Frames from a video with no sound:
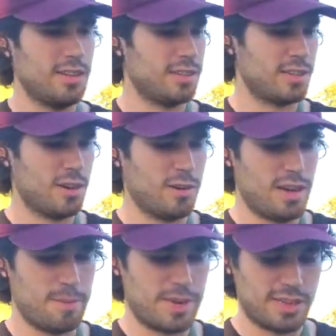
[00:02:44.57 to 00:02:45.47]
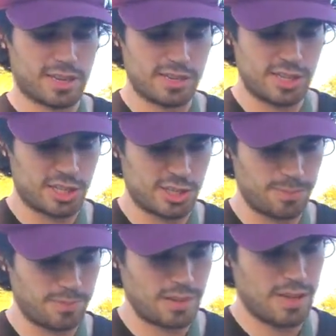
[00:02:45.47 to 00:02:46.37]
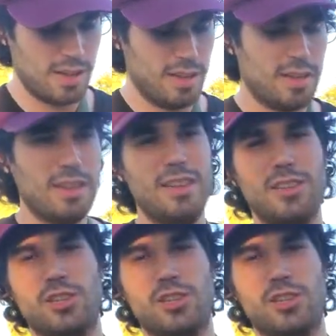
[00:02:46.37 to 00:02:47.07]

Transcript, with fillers: So, I mean, the condition, little